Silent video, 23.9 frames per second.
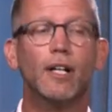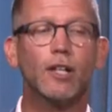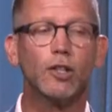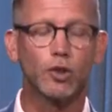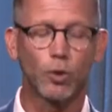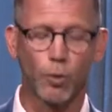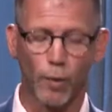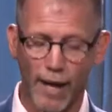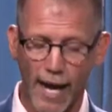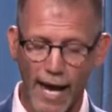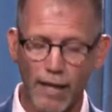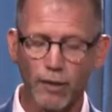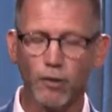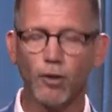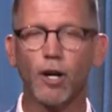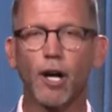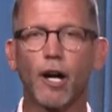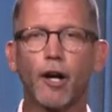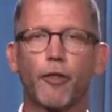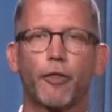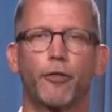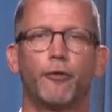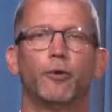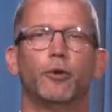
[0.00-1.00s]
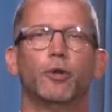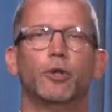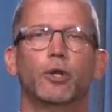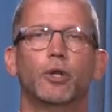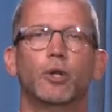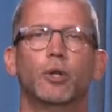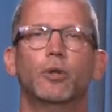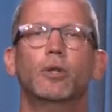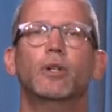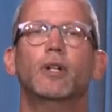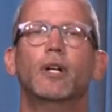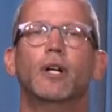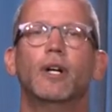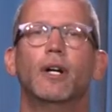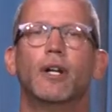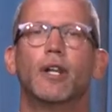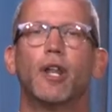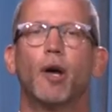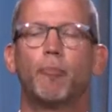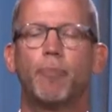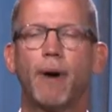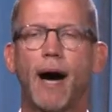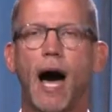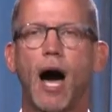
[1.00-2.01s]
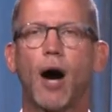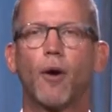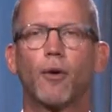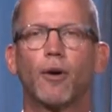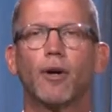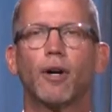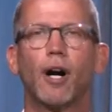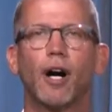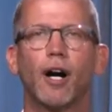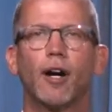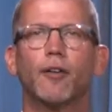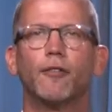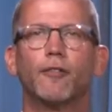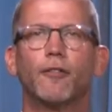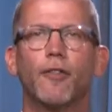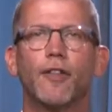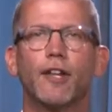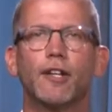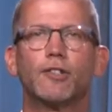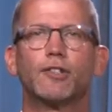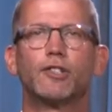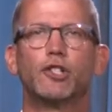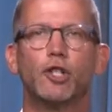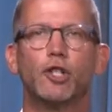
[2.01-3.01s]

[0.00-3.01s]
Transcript: So when I look through the power of this